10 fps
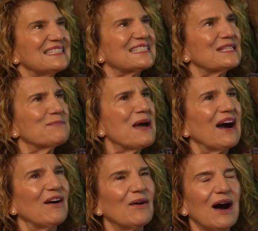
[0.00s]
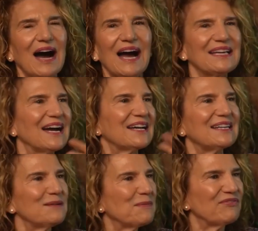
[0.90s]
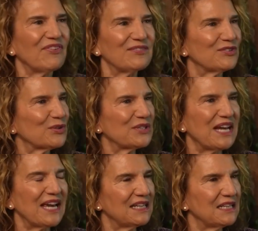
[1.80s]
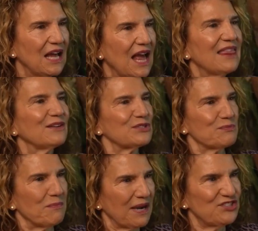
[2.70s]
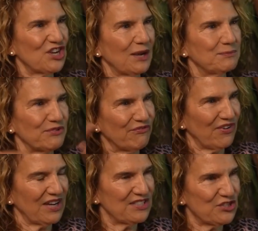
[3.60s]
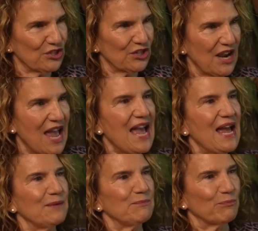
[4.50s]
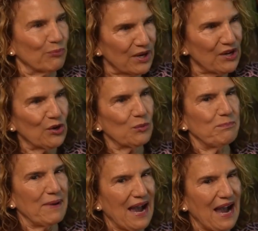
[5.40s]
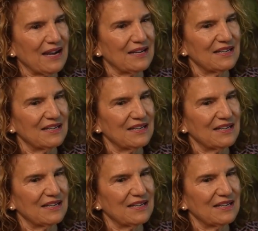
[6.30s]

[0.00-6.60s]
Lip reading: somehow I got it in my 5-year-old head that it was my job to find her and bring her back